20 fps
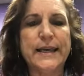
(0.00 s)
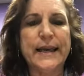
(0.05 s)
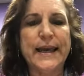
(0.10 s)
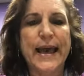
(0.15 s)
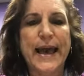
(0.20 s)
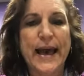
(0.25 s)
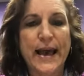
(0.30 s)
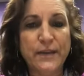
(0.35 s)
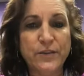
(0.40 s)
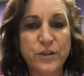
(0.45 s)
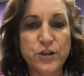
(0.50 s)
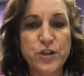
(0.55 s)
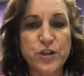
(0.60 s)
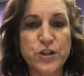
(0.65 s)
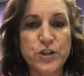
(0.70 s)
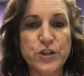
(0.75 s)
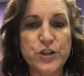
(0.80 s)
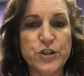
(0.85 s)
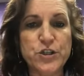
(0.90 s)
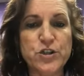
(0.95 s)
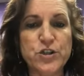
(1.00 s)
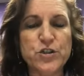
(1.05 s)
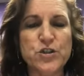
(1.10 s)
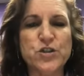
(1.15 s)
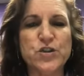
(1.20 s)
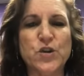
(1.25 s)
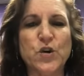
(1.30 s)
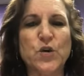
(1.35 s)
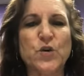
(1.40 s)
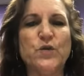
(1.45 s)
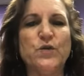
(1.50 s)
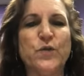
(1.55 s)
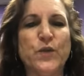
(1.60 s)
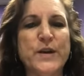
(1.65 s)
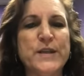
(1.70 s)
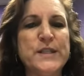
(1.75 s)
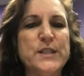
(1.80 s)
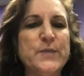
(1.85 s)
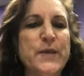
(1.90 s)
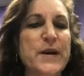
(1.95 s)
at the church, so
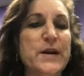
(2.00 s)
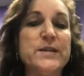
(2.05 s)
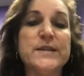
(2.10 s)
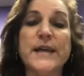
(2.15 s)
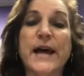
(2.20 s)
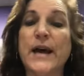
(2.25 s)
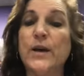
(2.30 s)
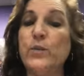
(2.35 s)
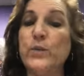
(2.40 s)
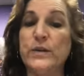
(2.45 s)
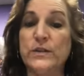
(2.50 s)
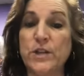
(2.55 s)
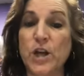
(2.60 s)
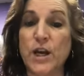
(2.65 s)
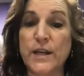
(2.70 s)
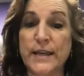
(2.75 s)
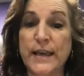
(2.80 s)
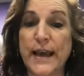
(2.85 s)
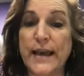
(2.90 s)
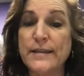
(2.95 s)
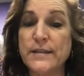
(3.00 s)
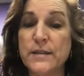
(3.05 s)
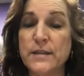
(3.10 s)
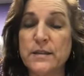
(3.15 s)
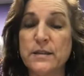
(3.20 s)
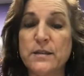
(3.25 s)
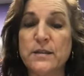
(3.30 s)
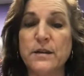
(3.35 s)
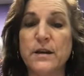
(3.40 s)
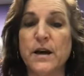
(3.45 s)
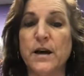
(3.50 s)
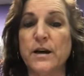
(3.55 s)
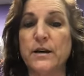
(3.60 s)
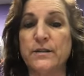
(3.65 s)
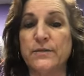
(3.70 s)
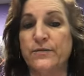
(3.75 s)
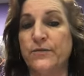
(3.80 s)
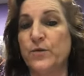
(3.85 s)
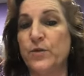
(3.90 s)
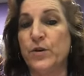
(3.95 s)
voicemails I will not get.
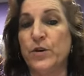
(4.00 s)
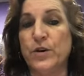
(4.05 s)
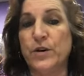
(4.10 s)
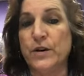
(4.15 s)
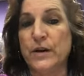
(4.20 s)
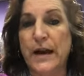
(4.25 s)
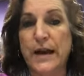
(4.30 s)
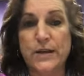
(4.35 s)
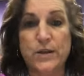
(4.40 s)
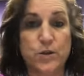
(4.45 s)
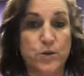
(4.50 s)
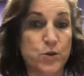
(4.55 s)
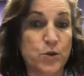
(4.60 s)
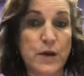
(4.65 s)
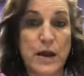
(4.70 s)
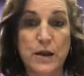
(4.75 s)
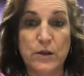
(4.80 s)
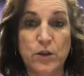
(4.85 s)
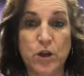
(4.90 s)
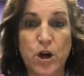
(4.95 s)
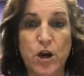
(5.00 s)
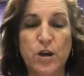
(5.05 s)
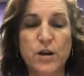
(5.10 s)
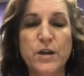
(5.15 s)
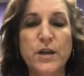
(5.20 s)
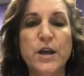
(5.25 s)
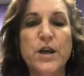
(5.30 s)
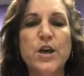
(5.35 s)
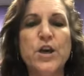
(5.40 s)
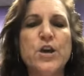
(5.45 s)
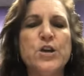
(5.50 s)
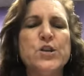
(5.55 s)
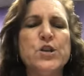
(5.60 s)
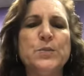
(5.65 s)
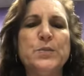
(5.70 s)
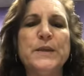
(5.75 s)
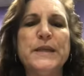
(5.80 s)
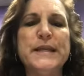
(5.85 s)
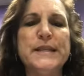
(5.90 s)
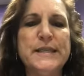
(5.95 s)
For I don't know how long. So
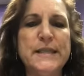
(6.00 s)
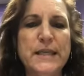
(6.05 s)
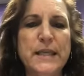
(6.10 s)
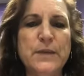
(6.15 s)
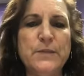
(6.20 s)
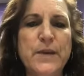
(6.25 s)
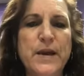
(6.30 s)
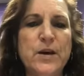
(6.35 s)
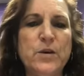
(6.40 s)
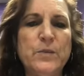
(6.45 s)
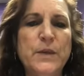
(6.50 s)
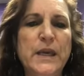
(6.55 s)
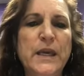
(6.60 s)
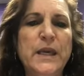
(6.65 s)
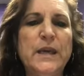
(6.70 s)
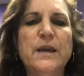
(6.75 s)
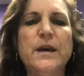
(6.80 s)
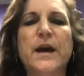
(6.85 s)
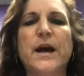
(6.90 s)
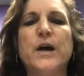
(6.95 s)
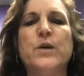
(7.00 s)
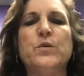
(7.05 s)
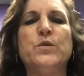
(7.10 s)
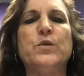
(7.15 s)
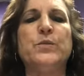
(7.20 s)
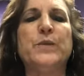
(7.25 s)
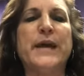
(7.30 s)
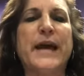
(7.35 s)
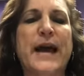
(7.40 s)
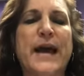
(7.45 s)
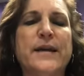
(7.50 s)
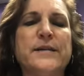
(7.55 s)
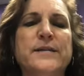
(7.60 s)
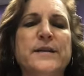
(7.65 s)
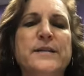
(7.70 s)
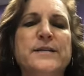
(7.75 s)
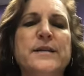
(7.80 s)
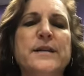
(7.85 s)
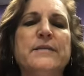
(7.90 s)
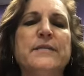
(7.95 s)
please email me. I will be
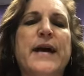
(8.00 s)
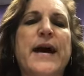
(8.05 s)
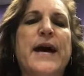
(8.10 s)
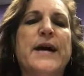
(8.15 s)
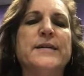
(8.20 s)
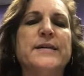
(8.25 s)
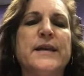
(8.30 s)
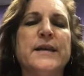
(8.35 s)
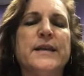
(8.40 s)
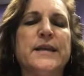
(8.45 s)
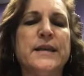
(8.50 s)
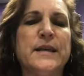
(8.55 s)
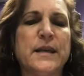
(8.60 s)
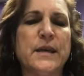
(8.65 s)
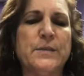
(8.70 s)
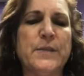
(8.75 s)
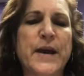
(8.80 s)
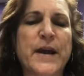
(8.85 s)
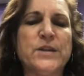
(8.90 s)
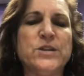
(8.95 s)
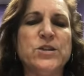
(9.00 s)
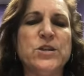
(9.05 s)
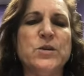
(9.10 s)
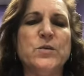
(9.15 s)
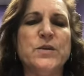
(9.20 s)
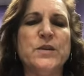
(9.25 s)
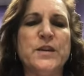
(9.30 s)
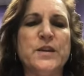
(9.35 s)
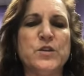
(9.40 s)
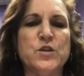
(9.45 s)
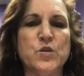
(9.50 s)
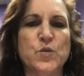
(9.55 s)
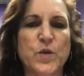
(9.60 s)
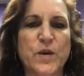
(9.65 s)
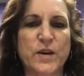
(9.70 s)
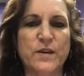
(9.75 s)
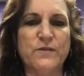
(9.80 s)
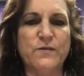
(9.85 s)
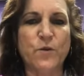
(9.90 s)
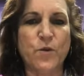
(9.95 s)
accessing that and can get back to you within
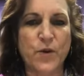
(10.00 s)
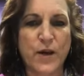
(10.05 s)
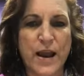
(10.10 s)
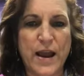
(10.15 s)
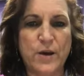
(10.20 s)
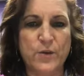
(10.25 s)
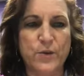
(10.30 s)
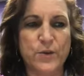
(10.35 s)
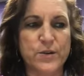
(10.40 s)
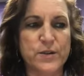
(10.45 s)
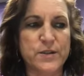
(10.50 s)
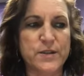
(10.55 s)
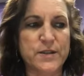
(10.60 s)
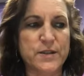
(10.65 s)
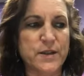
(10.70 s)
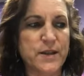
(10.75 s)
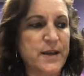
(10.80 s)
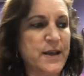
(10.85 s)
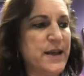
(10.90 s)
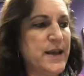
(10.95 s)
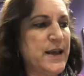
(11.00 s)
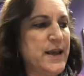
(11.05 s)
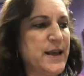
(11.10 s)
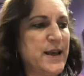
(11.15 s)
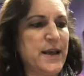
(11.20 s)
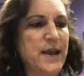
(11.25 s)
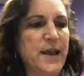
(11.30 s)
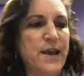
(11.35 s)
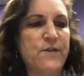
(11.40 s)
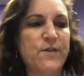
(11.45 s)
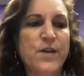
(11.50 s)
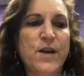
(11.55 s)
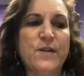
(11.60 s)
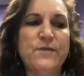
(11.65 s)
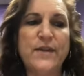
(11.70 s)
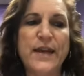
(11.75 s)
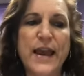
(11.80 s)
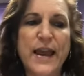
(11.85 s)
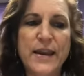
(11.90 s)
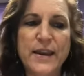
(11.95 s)
24 hours. If you
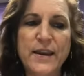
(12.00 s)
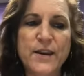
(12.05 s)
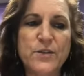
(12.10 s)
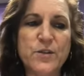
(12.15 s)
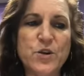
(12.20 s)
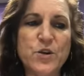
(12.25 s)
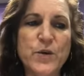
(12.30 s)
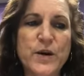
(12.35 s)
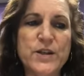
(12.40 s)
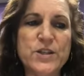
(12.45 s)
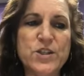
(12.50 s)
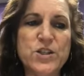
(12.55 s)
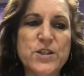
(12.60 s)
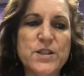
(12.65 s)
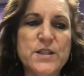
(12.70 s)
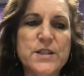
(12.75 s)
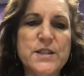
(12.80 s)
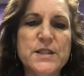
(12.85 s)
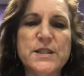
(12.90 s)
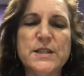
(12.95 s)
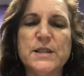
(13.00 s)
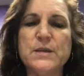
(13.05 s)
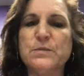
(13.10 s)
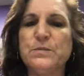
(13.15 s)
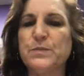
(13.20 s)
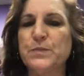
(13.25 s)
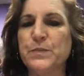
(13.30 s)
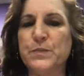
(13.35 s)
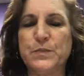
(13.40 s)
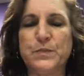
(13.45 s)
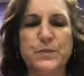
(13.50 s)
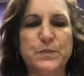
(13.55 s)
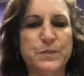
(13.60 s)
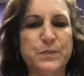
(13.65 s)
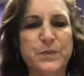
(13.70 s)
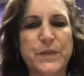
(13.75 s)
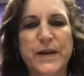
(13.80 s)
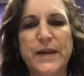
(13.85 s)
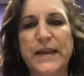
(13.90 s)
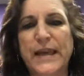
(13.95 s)
have any other questions,
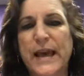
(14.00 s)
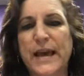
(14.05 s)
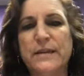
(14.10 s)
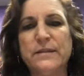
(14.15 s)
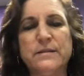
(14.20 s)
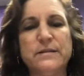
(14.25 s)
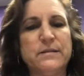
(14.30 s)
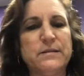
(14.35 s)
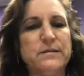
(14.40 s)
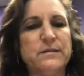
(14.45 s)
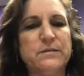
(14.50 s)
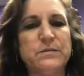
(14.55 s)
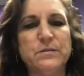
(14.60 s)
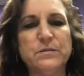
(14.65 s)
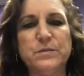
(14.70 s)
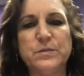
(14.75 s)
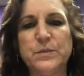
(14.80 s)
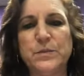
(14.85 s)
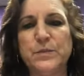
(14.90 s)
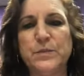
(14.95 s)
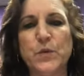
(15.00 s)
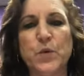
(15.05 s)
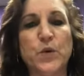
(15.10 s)
again, or